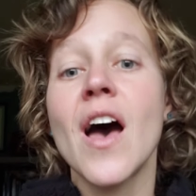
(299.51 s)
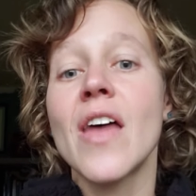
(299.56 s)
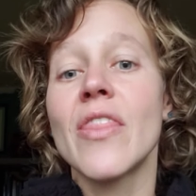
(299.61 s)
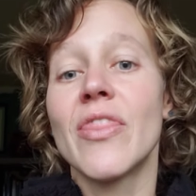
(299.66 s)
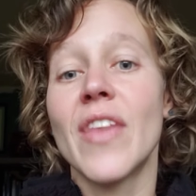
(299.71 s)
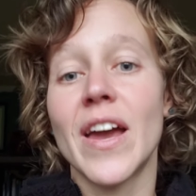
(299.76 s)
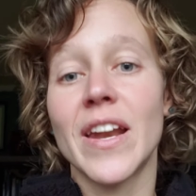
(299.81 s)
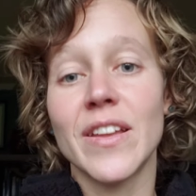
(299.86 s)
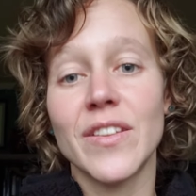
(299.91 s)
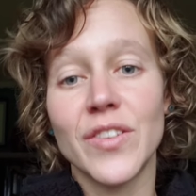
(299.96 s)

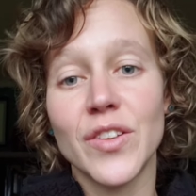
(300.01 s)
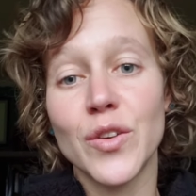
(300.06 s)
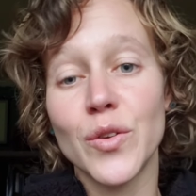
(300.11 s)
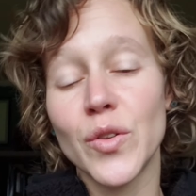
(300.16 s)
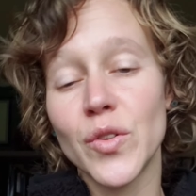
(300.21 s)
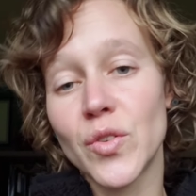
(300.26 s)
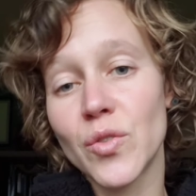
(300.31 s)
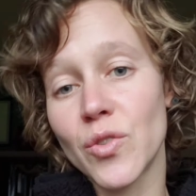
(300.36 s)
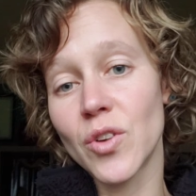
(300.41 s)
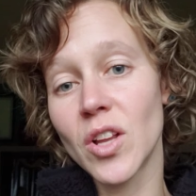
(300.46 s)
that is
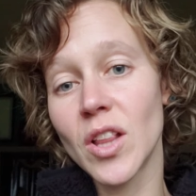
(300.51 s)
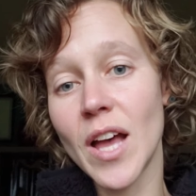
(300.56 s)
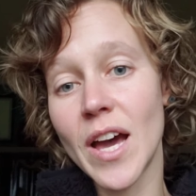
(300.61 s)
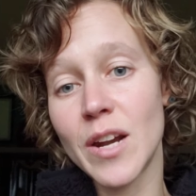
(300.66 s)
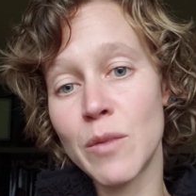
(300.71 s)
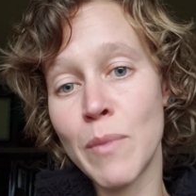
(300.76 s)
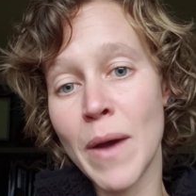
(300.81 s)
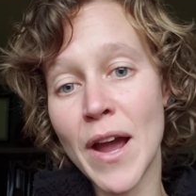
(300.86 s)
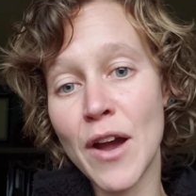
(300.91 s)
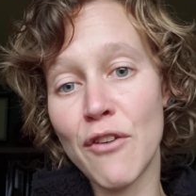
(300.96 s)
used a lot
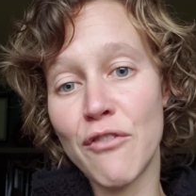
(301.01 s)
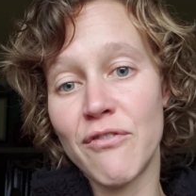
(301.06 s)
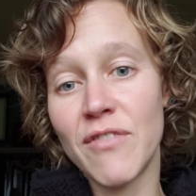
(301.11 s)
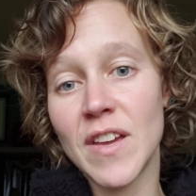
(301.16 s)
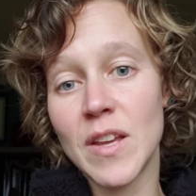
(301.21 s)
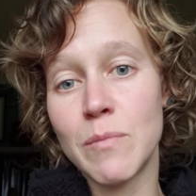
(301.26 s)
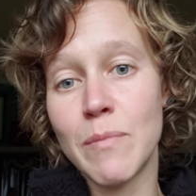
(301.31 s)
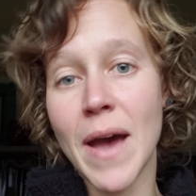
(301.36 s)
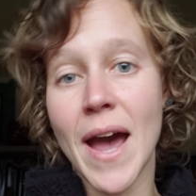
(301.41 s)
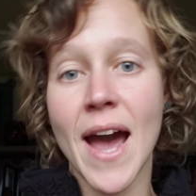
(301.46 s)
of
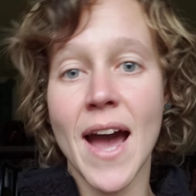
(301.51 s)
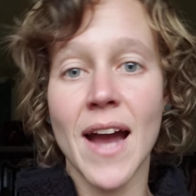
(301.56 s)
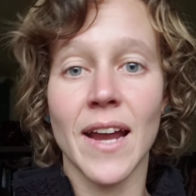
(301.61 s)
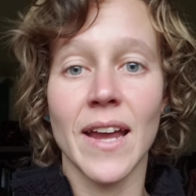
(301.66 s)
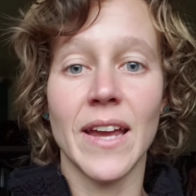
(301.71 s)
biofeedback